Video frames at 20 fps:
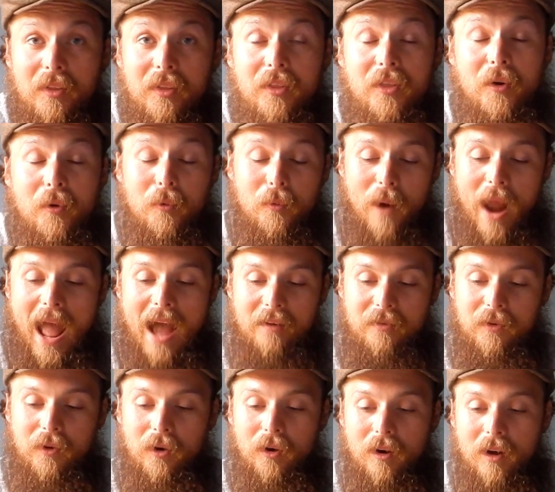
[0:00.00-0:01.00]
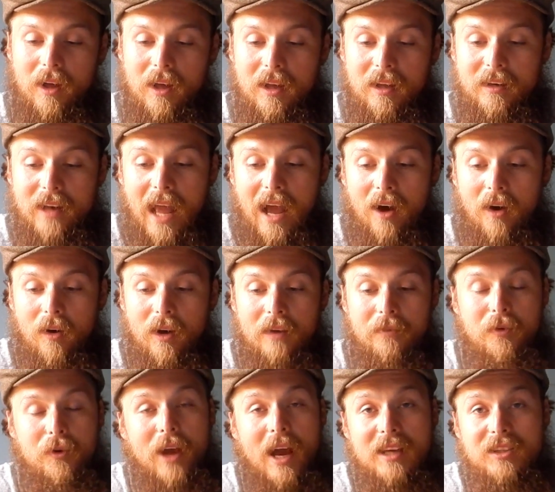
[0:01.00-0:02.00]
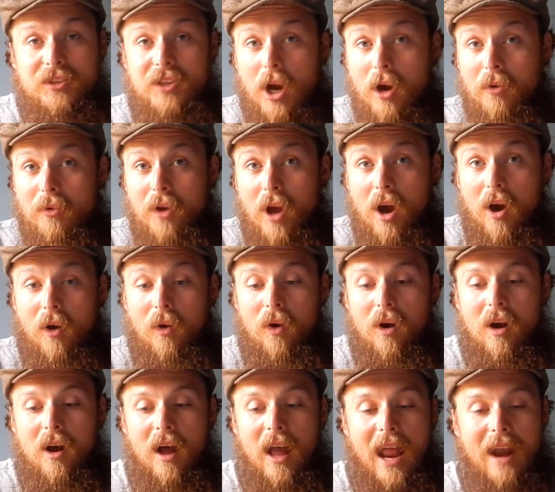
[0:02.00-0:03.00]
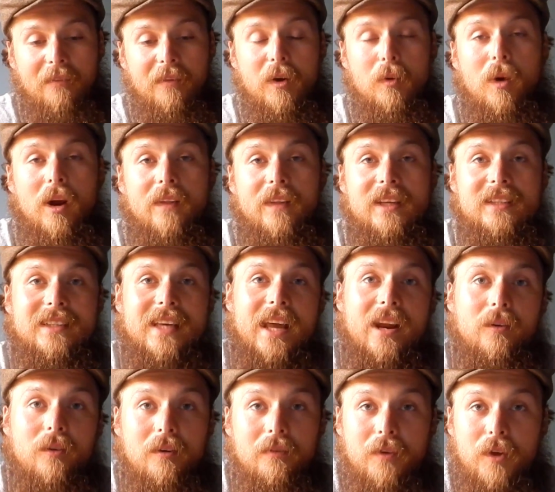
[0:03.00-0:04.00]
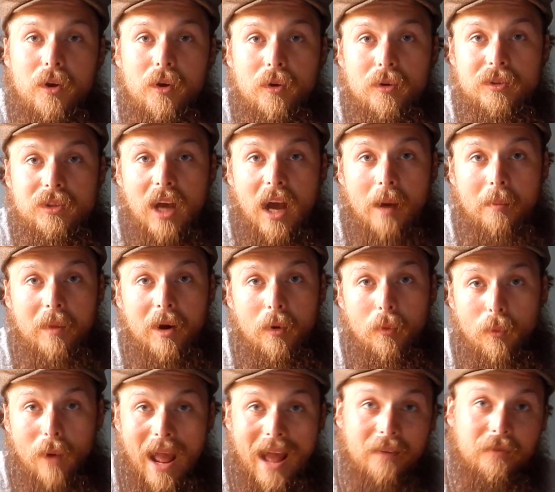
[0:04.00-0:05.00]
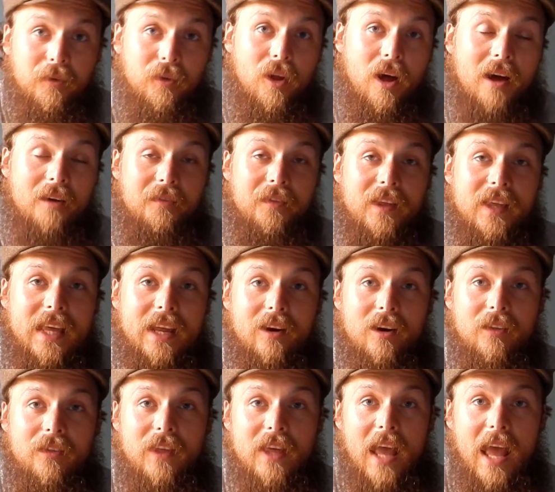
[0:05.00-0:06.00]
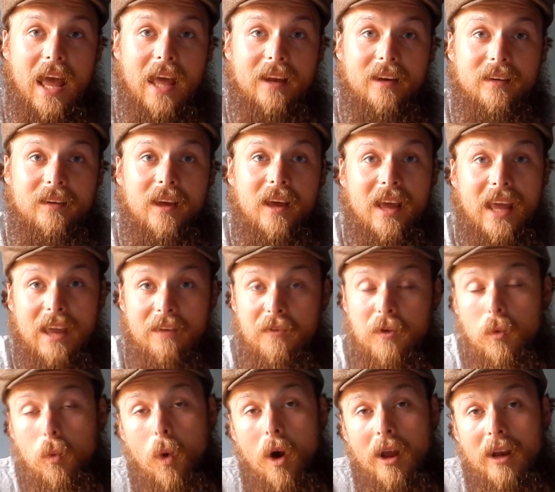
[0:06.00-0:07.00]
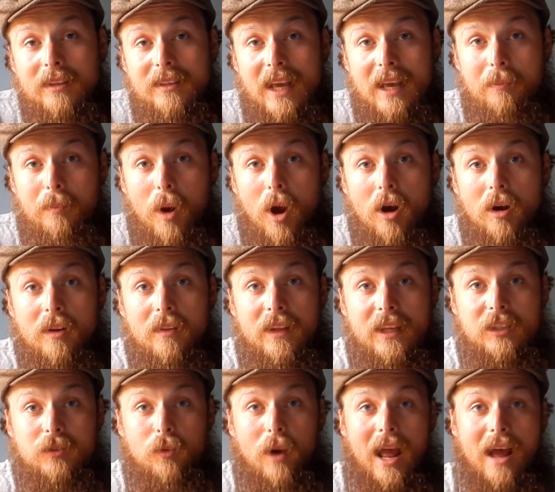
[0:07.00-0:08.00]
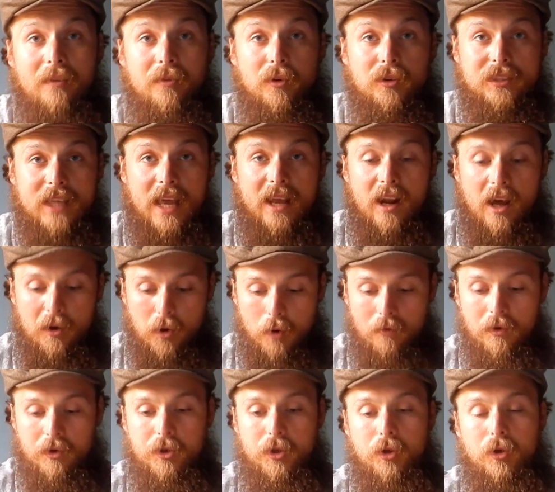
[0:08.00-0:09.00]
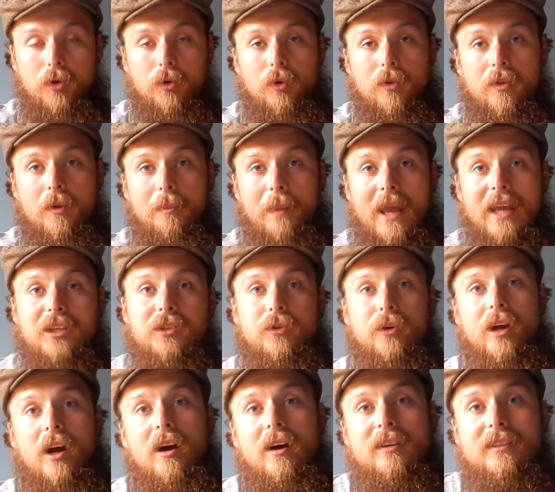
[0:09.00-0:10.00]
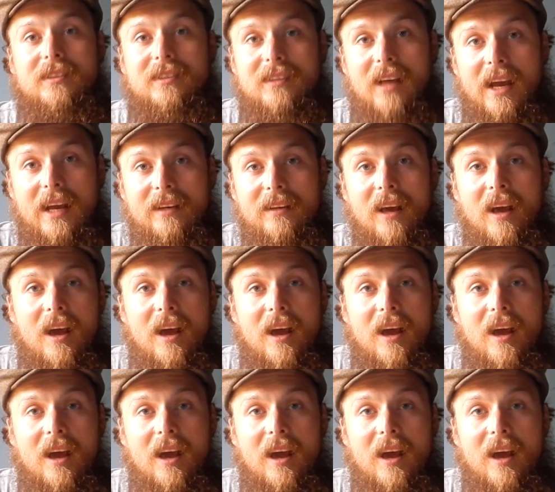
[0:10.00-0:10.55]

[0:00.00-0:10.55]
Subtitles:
the raffle. Now, if you guys don't know, every one of these gear reviews, I'm going to raffle off the gear at the end. If you want to take part in these raffles, head on over to the Patreon site,